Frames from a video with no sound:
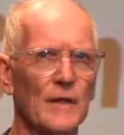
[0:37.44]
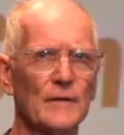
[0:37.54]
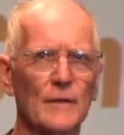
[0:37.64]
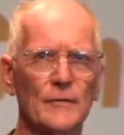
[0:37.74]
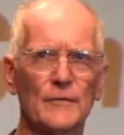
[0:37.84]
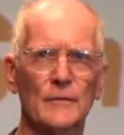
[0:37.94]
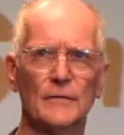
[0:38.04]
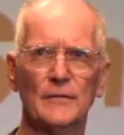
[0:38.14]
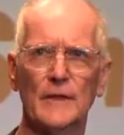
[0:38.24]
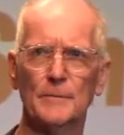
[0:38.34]
sent us a
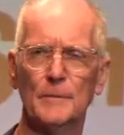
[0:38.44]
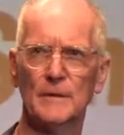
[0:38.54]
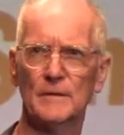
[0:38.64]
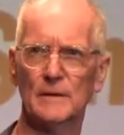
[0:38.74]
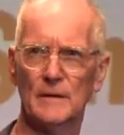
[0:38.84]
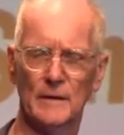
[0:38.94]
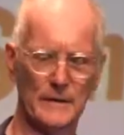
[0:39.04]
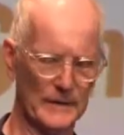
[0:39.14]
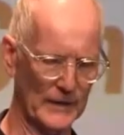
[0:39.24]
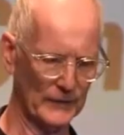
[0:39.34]
statement uh,
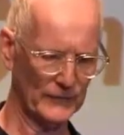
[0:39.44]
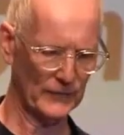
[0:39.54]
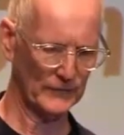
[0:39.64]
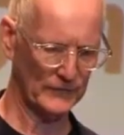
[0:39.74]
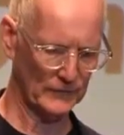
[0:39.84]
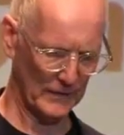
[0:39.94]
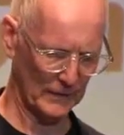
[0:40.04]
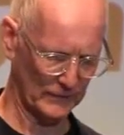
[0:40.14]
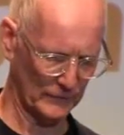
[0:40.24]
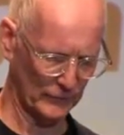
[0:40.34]
allows us
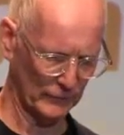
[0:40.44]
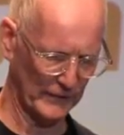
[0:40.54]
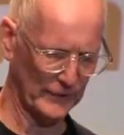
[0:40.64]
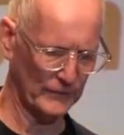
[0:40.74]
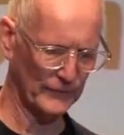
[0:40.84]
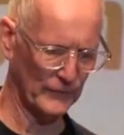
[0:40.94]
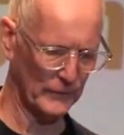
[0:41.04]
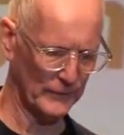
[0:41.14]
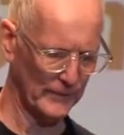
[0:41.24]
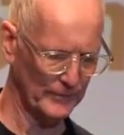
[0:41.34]
to read it
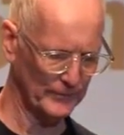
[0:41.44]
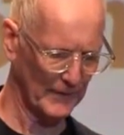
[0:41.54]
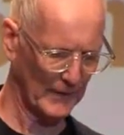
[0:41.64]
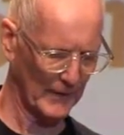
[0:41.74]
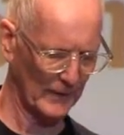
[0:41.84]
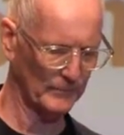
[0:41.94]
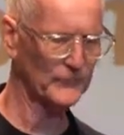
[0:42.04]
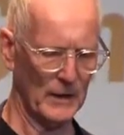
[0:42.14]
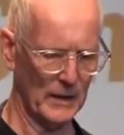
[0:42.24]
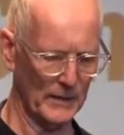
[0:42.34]
for him. Um,
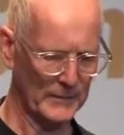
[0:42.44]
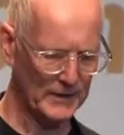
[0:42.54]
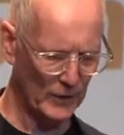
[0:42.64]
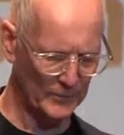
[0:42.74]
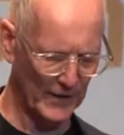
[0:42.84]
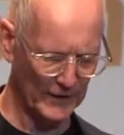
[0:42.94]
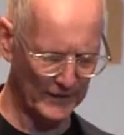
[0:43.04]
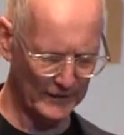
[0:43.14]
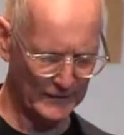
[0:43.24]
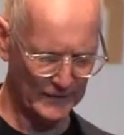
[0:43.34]
uh, Miko
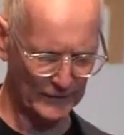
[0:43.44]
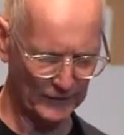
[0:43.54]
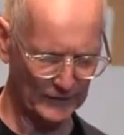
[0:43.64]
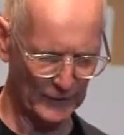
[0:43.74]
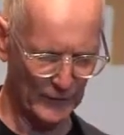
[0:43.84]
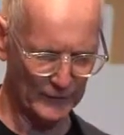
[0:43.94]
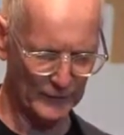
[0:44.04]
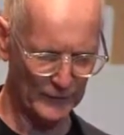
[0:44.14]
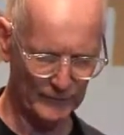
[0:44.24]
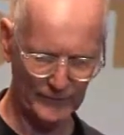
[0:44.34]
Peled is the
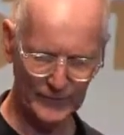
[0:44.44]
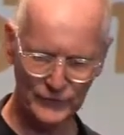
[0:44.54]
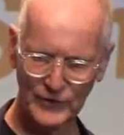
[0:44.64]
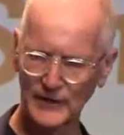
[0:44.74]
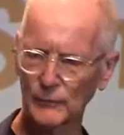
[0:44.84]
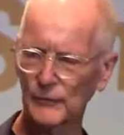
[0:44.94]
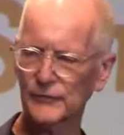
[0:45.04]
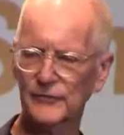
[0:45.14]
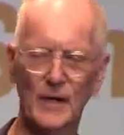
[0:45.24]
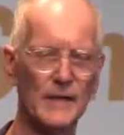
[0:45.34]
author of The
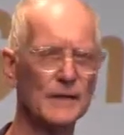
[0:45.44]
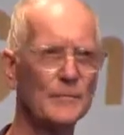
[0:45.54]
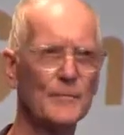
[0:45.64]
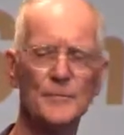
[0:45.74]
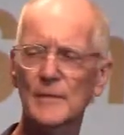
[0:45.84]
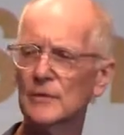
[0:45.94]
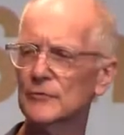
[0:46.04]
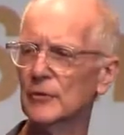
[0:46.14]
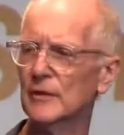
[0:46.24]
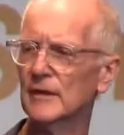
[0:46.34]
General's Son,
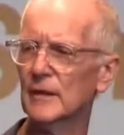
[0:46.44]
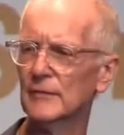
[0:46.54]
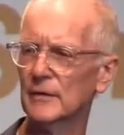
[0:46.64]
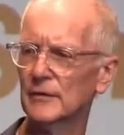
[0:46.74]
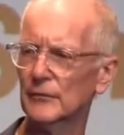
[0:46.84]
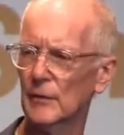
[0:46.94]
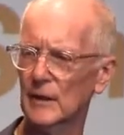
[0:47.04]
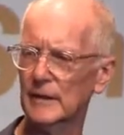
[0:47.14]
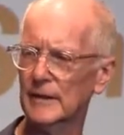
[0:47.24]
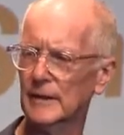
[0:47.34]
Journey of an
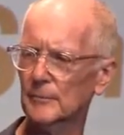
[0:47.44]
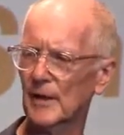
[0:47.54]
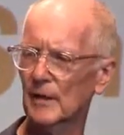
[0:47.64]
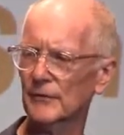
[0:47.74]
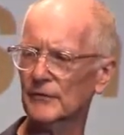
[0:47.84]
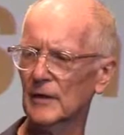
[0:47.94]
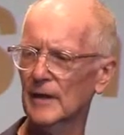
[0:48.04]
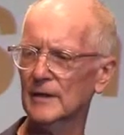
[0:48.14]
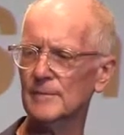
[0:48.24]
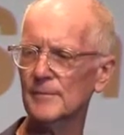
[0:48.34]
Israeli in
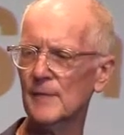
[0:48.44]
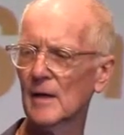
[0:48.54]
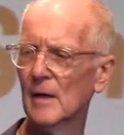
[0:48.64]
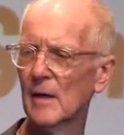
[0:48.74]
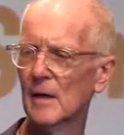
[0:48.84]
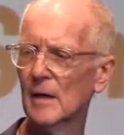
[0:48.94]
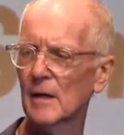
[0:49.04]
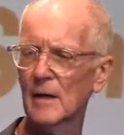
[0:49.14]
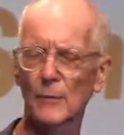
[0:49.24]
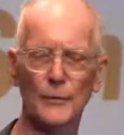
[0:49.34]
Palestine,
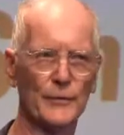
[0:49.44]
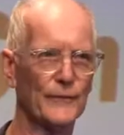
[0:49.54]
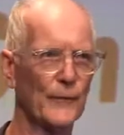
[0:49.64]
with a